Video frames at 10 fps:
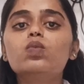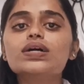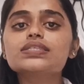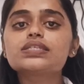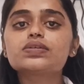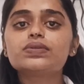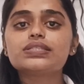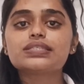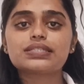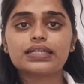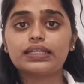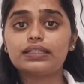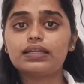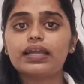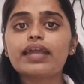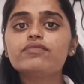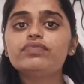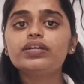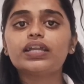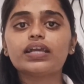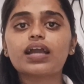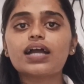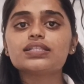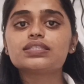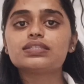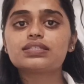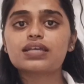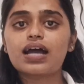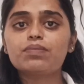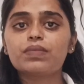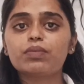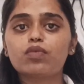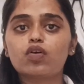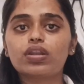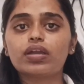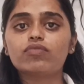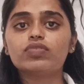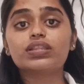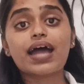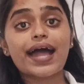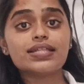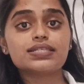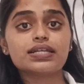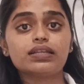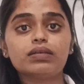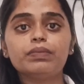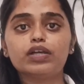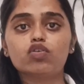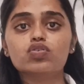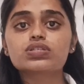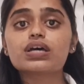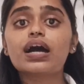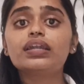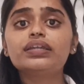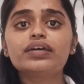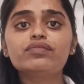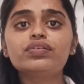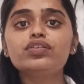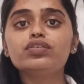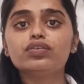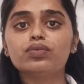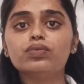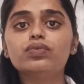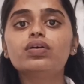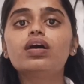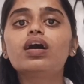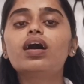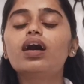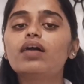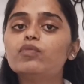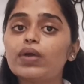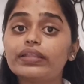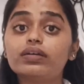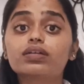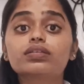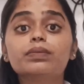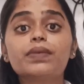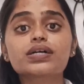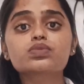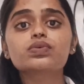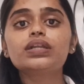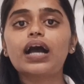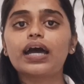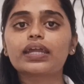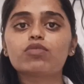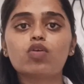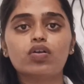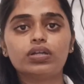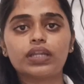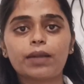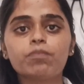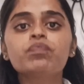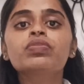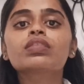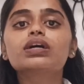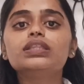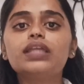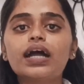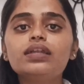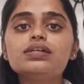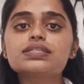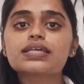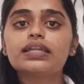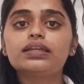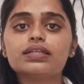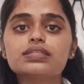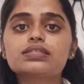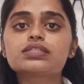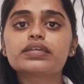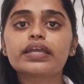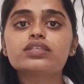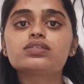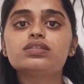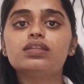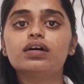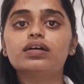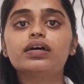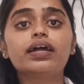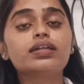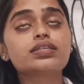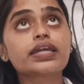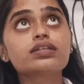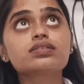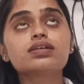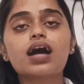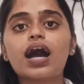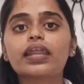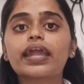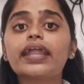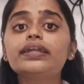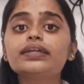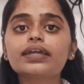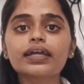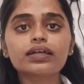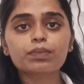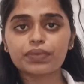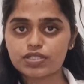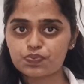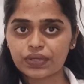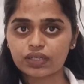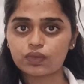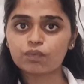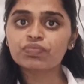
One student said, every day I start my morning with anxiety because I never knew whether the bus will arrive on time. That sentence changed our entire perspective.